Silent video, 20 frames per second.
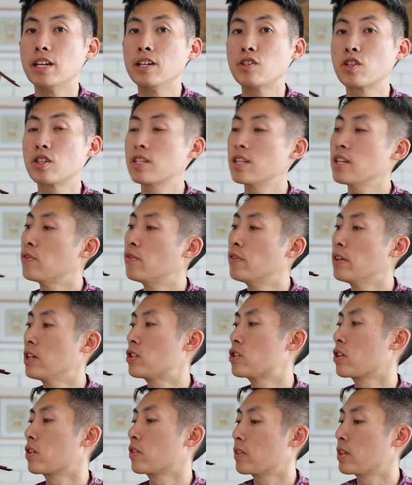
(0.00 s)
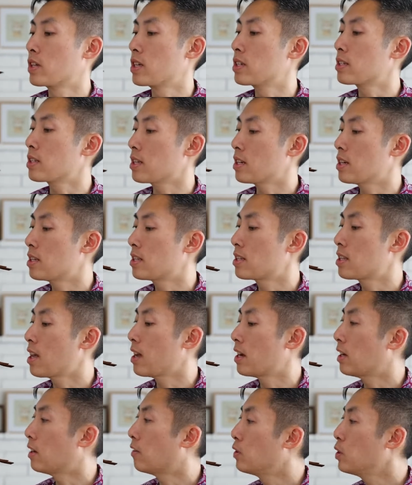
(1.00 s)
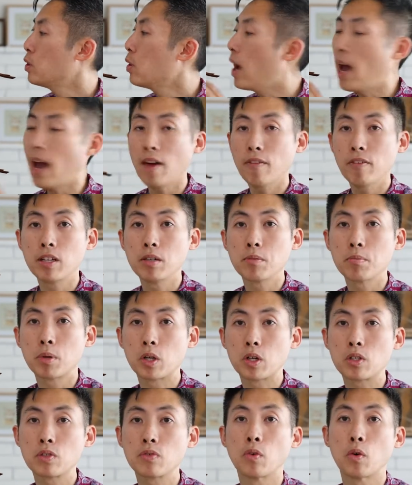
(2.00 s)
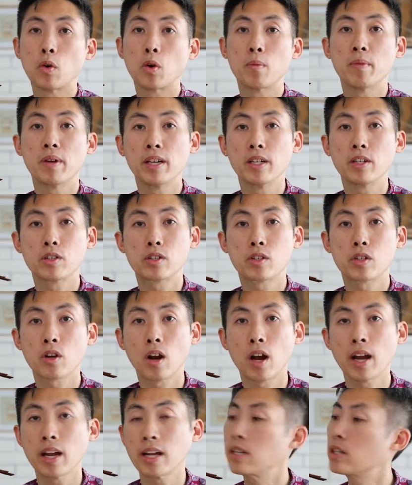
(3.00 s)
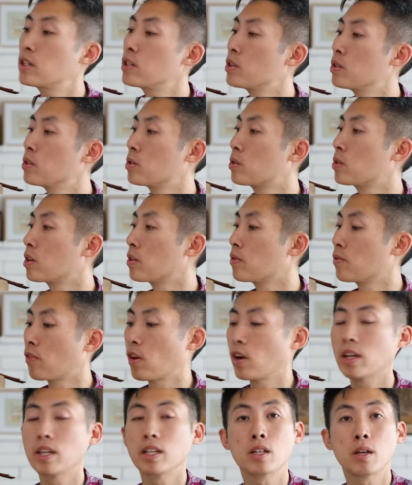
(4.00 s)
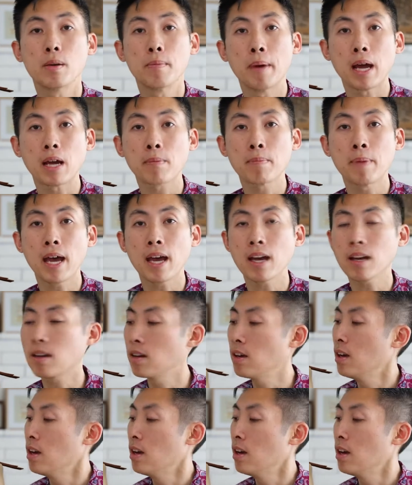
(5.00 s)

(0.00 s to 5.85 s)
interesting feature of this is that if you have it in purse form and you're trying to convert it to a backpack,